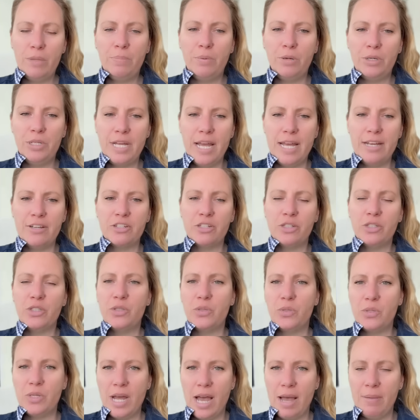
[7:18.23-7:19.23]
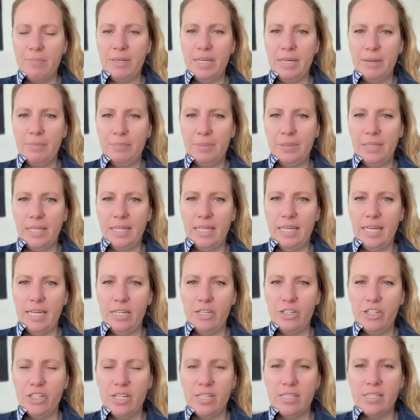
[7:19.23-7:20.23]
potential tsunami
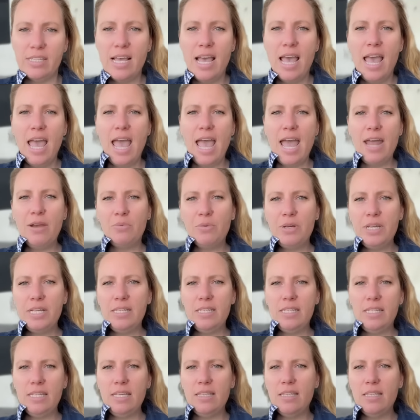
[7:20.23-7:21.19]
implications. And we see